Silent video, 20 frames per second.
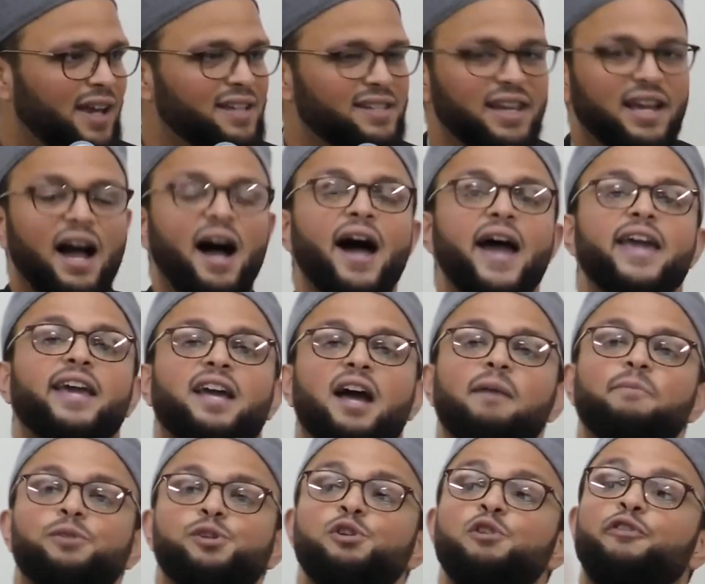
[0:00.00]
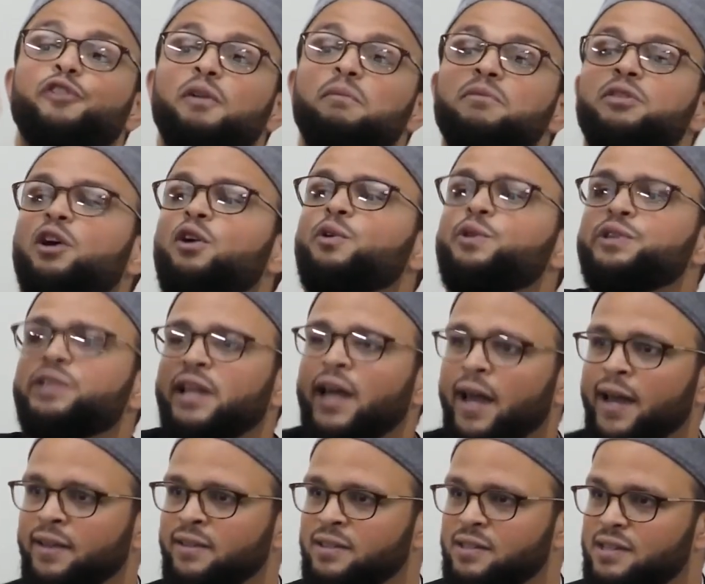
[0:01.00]
He's like, I come to you from those
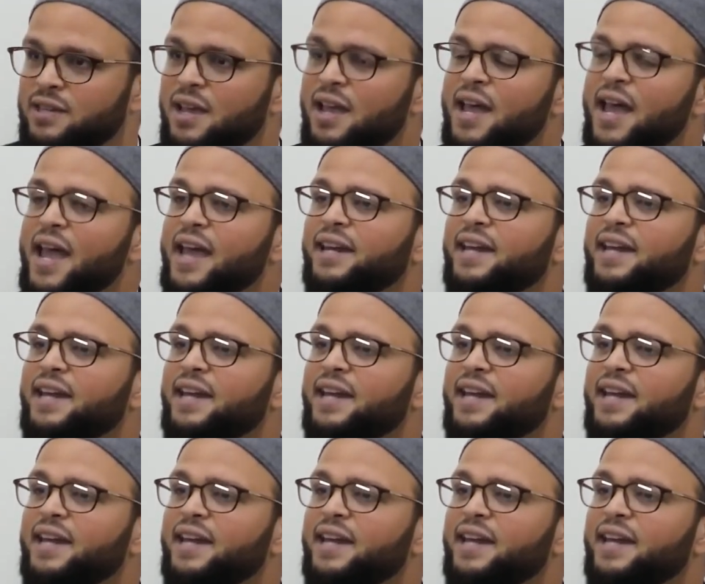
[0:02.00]
lands,